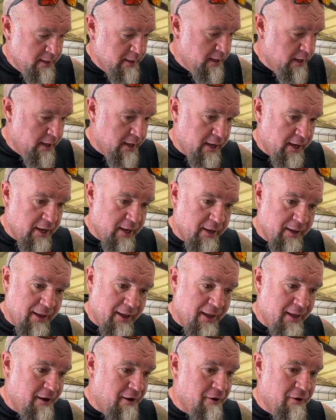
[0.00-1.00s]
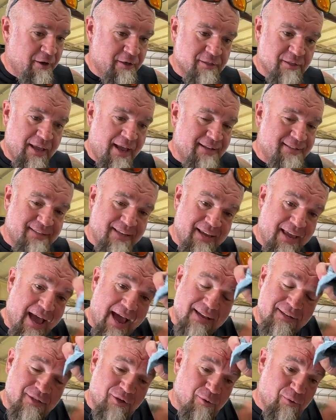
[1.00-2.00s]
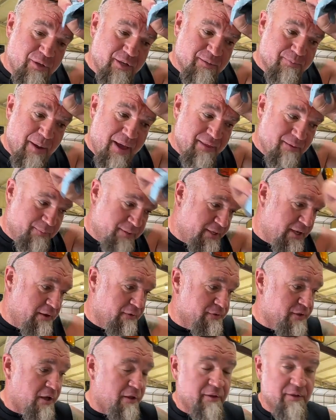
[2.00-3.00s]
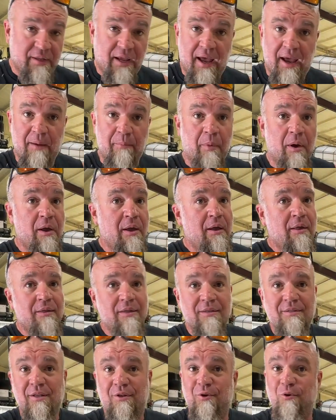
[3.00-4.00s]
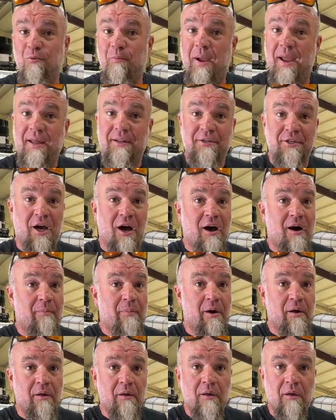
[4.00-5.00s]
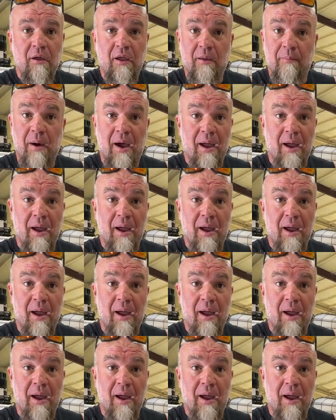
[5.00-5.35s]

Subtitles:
And honestly, I see guys do this by themselves all the time. This is a two-man job, in my